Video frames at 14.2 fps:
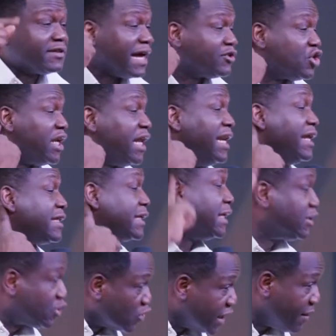actually listen
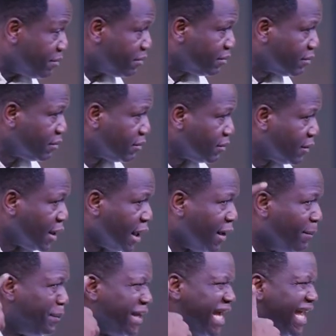to them.
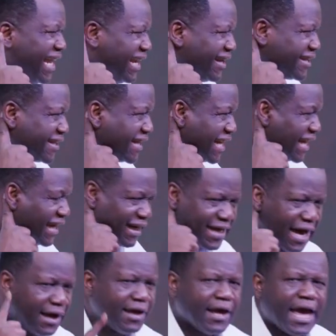Be a listening leader.
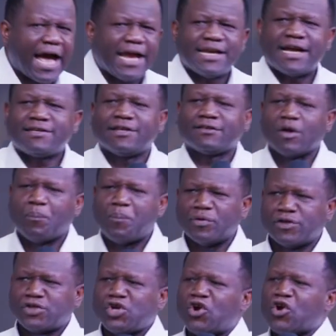And that is the
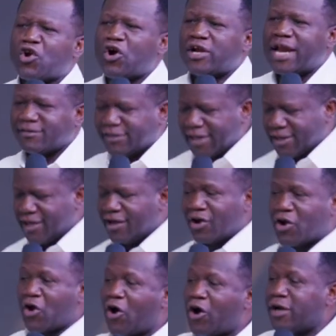position God has taken.
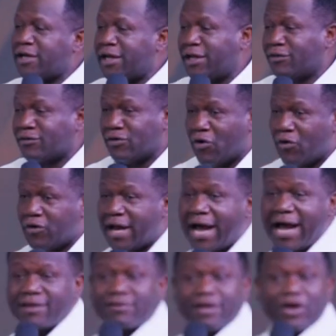God is known
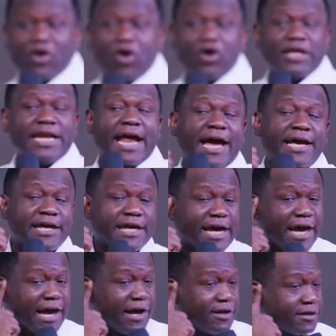as a God that
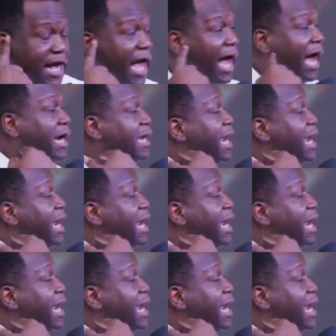hears and